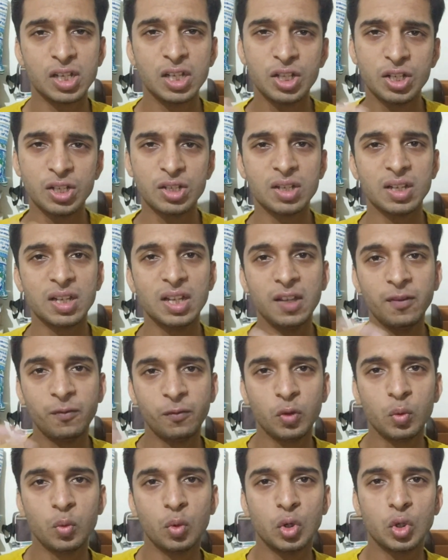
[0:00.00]

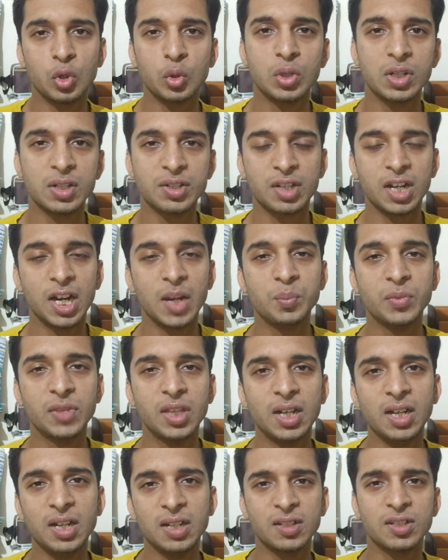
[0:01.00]
if you want to describe,
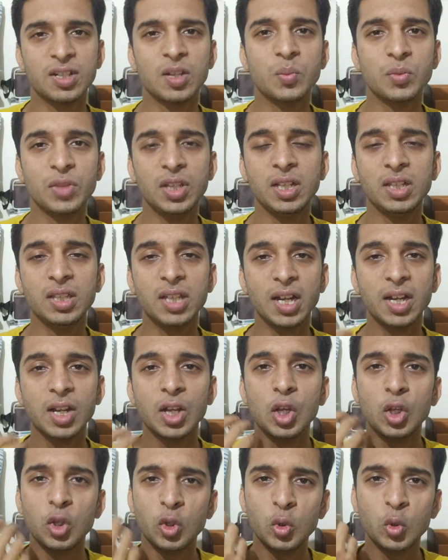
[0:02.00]
then it is something that
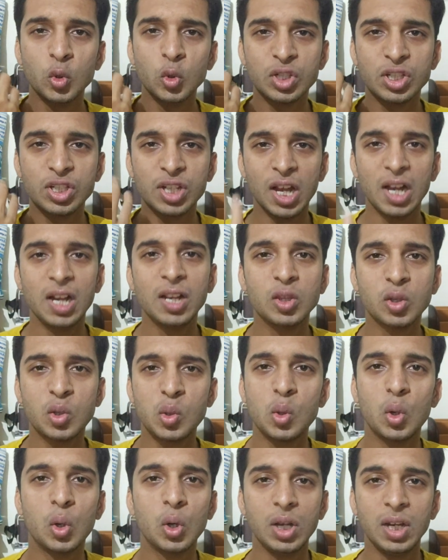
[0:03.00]
you sell
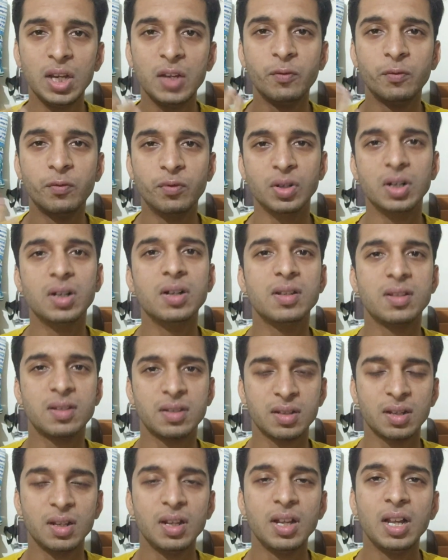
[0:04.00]
through only
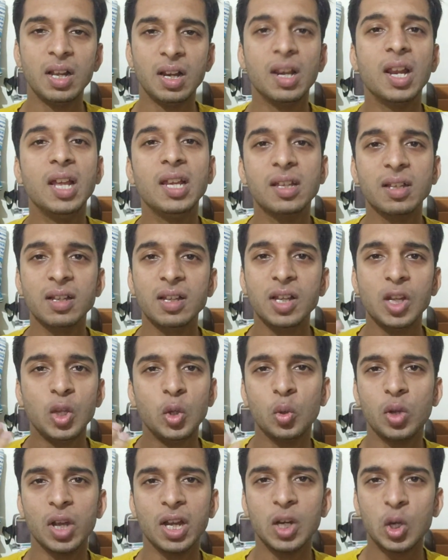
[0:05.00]
words. Like,
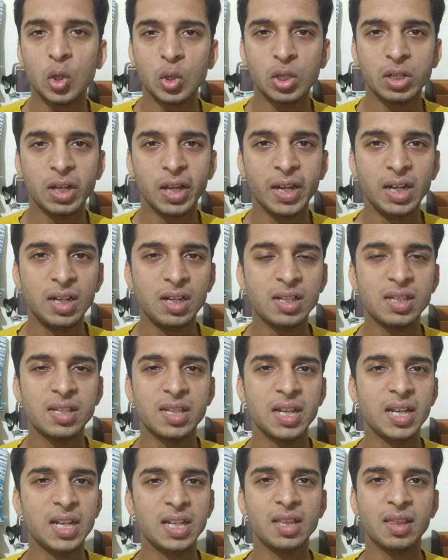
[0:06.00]
you cannot directly
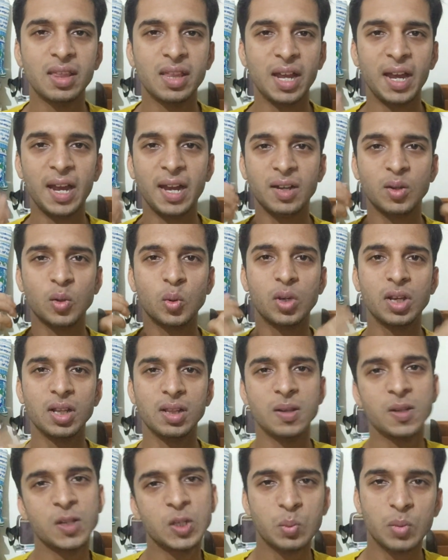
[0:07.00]
say that, okay,
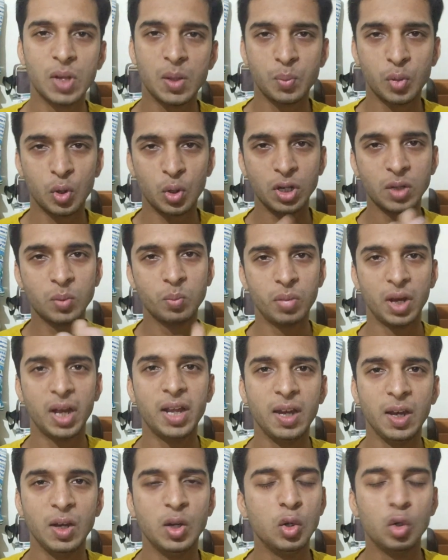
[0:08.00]
this is my product, buy
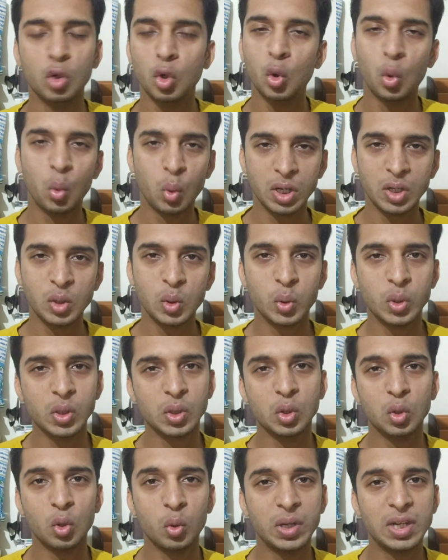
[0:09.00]
it. No
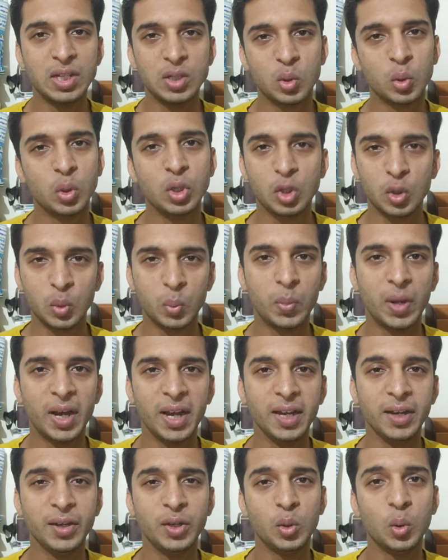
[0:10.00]
one is going to
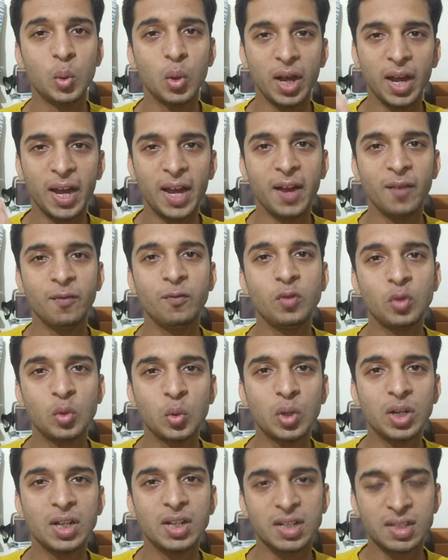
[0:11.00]
buy it. You have
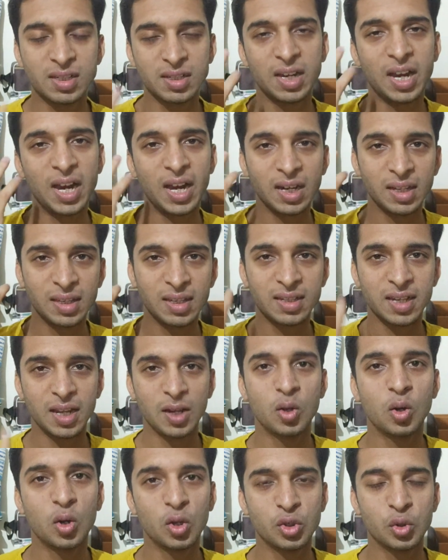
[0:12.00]
to understand the
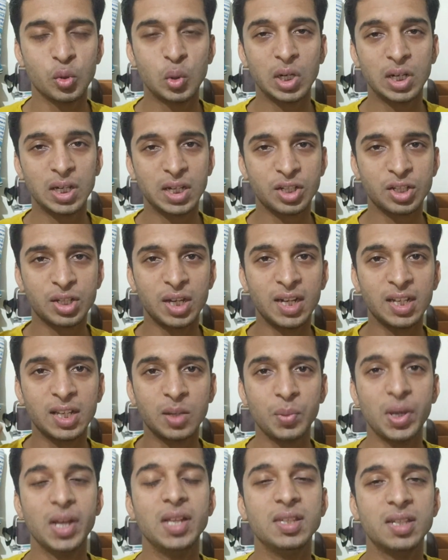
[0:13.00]
psychology, you understand the
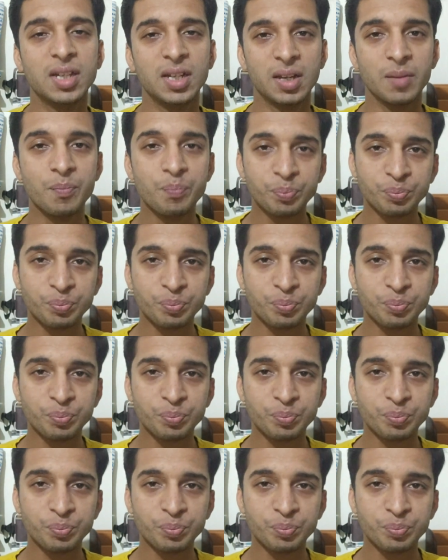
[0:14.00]
mindset.